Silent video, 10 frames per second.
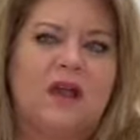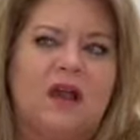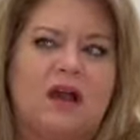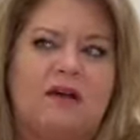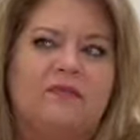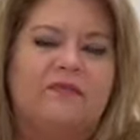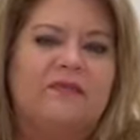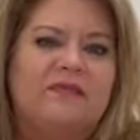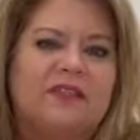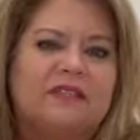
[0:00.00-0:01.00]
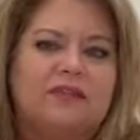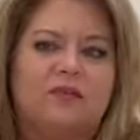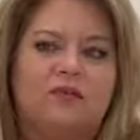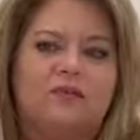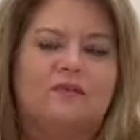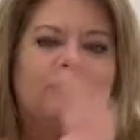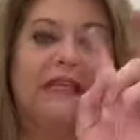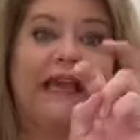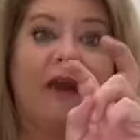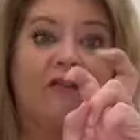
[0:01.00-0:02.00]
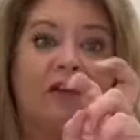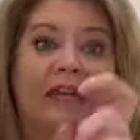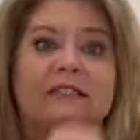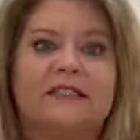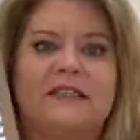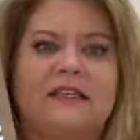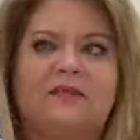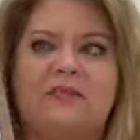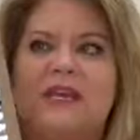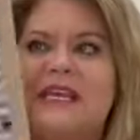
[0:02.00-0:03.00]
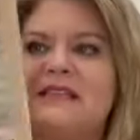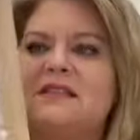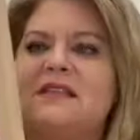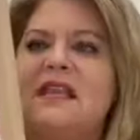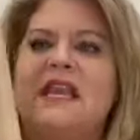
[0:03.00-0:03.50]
um, this little galvanized tin piece.